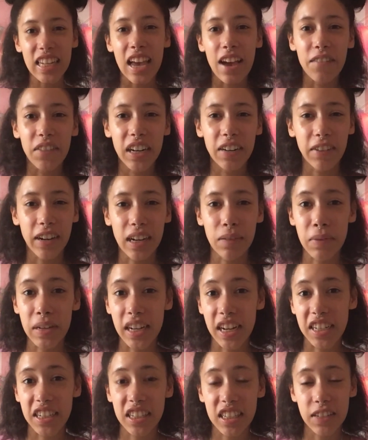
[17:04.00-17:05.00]
have any
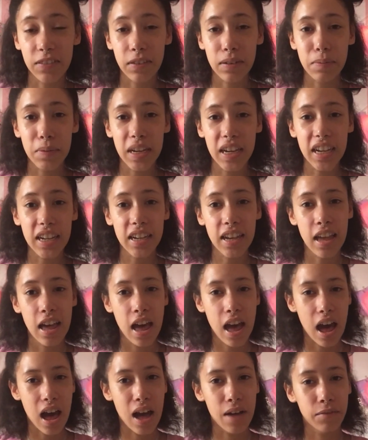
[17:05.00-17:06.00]
recommendations for me
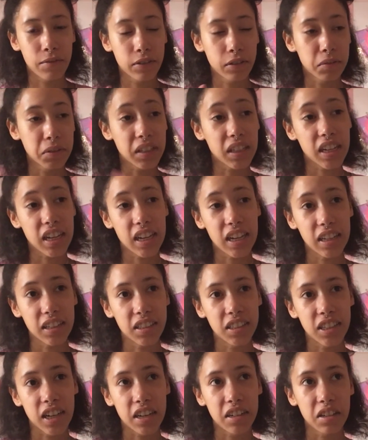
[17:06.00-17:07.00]
for really
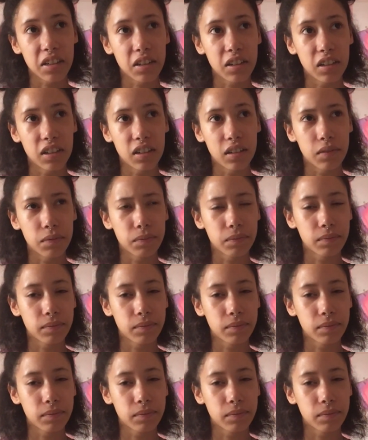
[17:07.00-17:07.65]
gentle